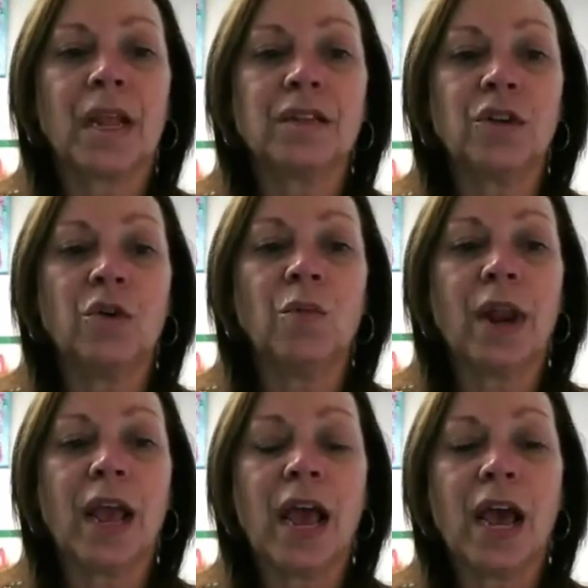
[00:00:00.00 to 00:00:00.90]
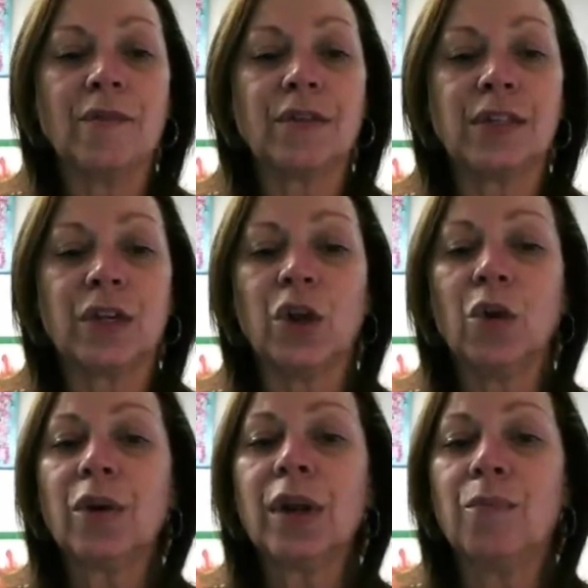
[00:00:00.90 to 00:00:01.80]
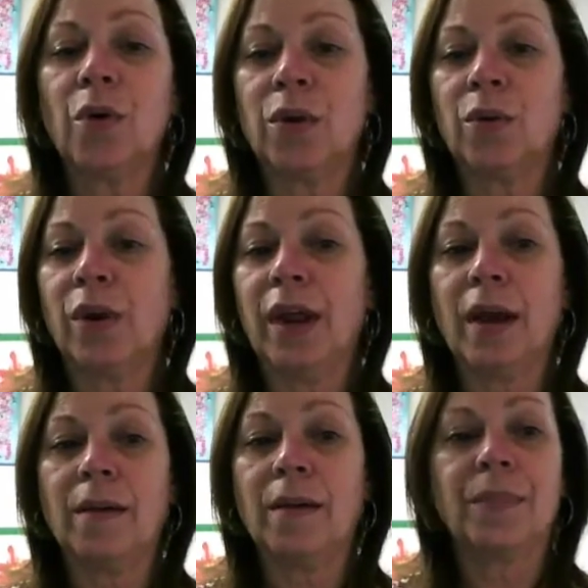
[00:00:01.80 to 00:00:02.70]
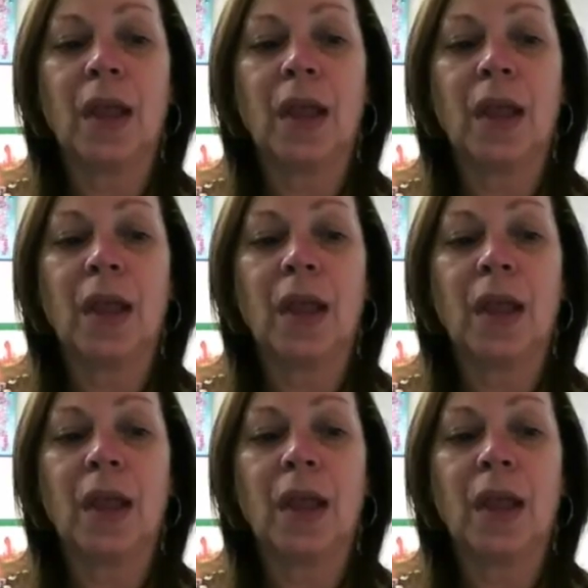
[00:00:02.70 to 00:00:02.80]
So you want to have a security program